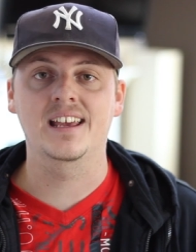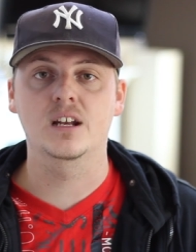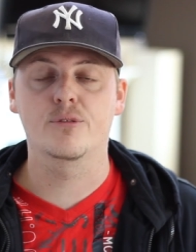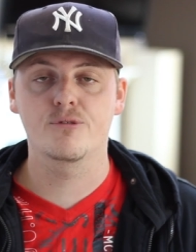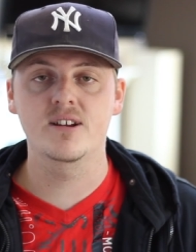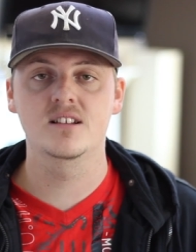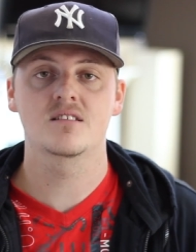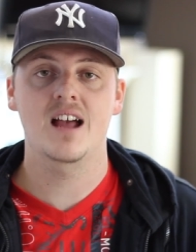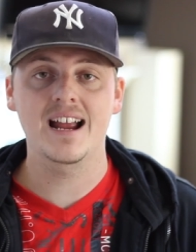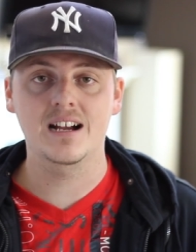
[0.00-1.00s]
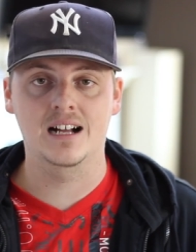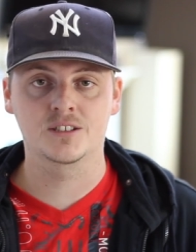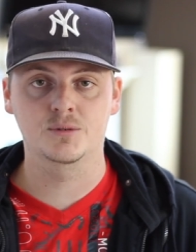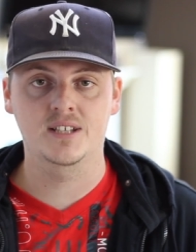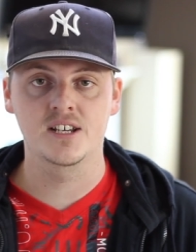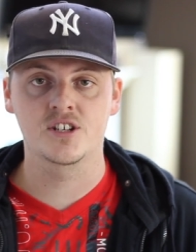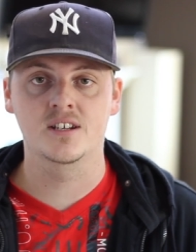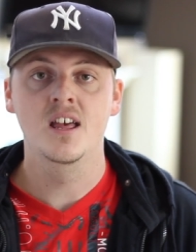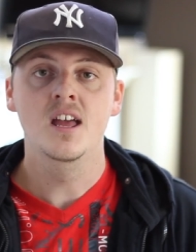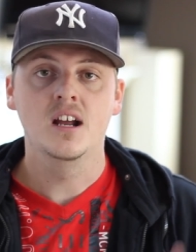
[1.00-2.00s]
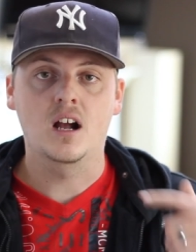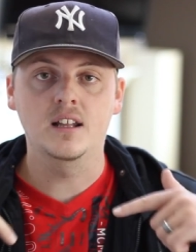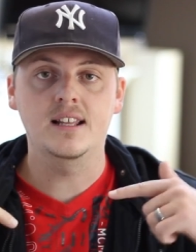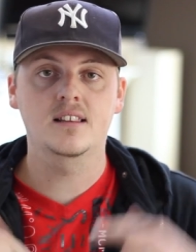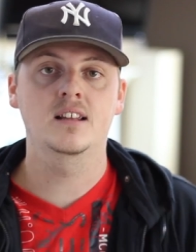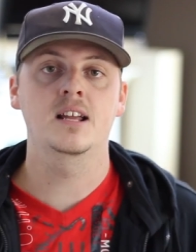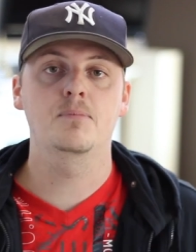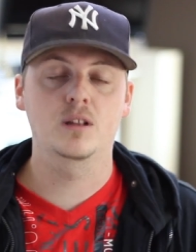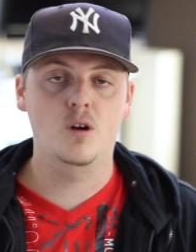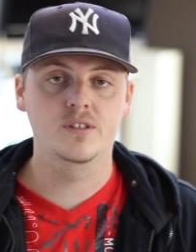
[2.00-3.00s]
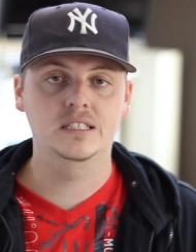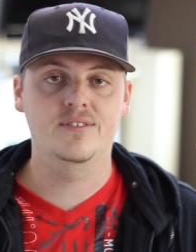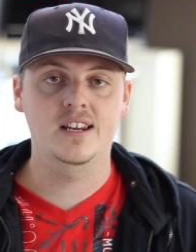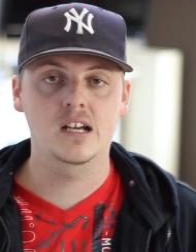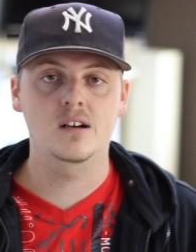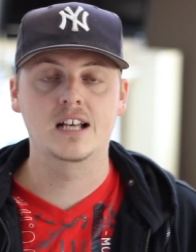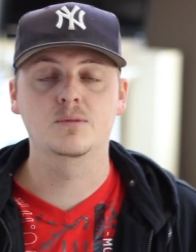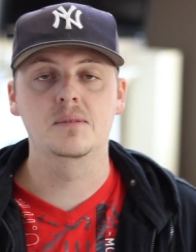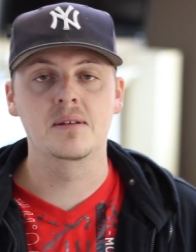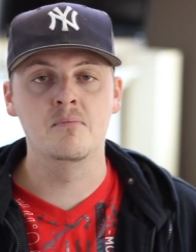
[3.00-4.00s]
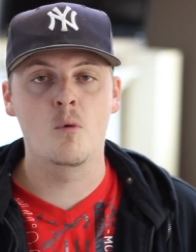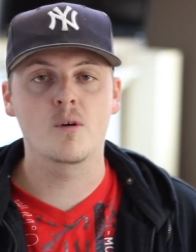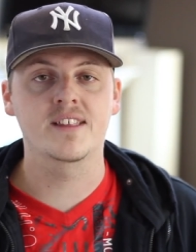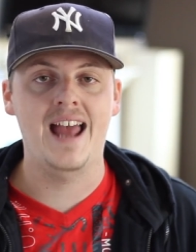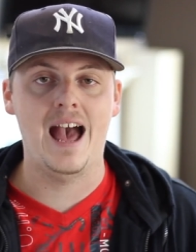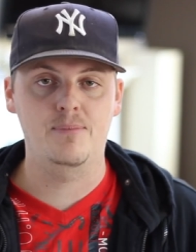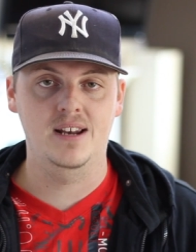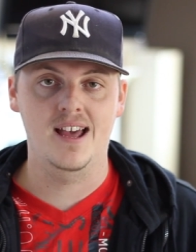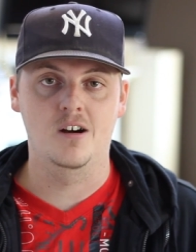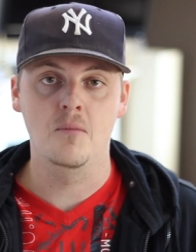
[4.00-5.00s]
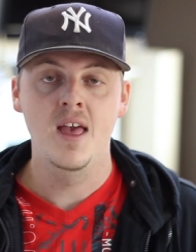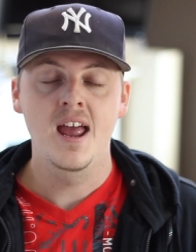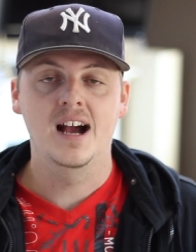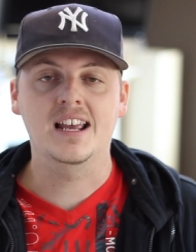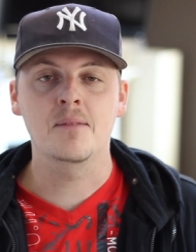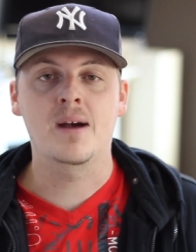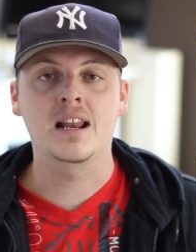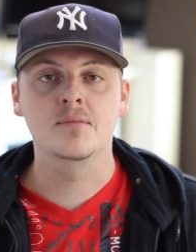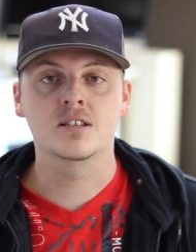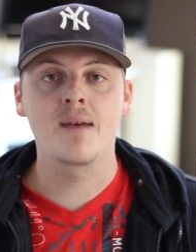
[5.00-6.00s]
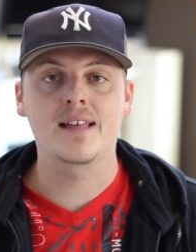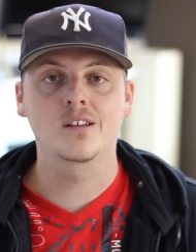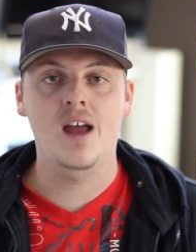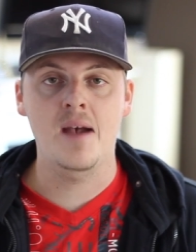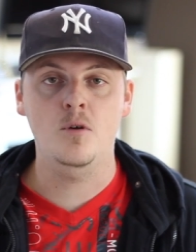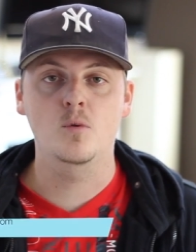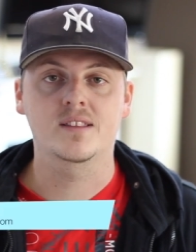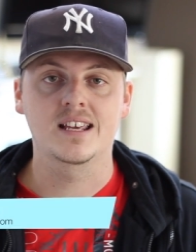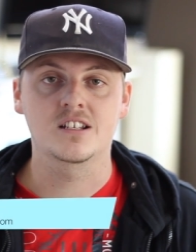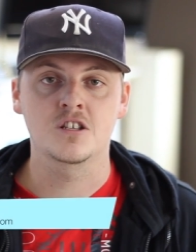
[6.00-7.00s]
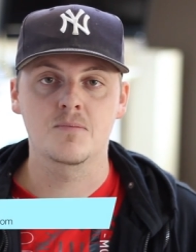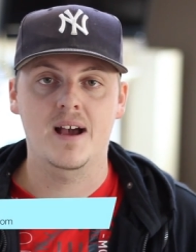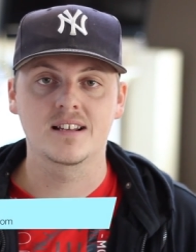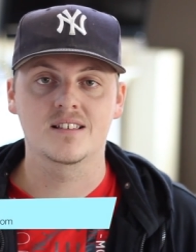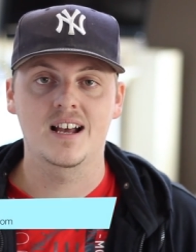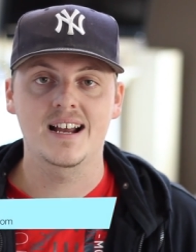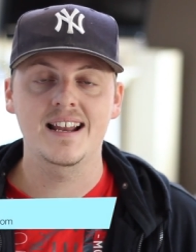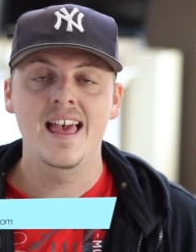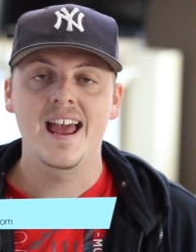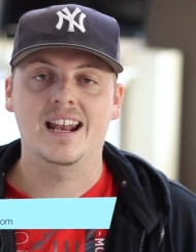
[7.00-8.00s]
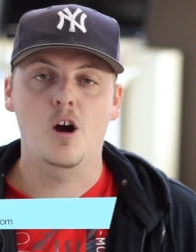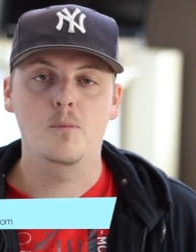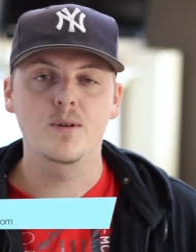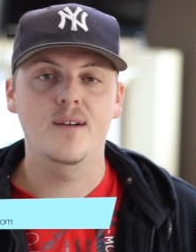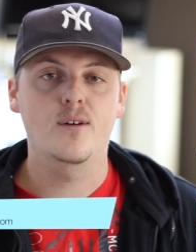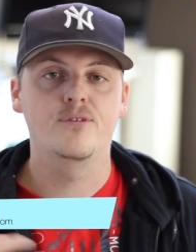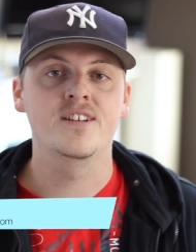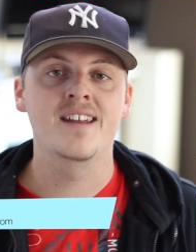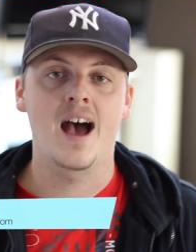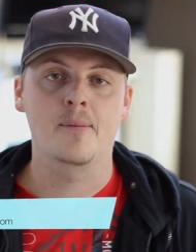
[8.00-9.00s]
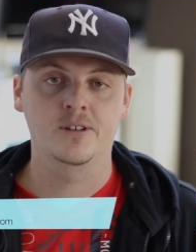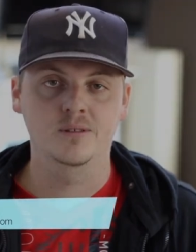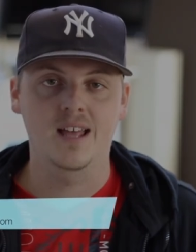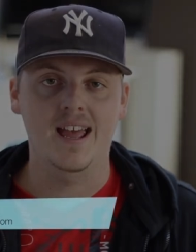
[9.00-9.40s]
and get a free design consultation, click the link below this video, as we'd be more than happy to help. Again, my name is Matthew Hamill with Kitchens by Design, and I hope you have a phenomenal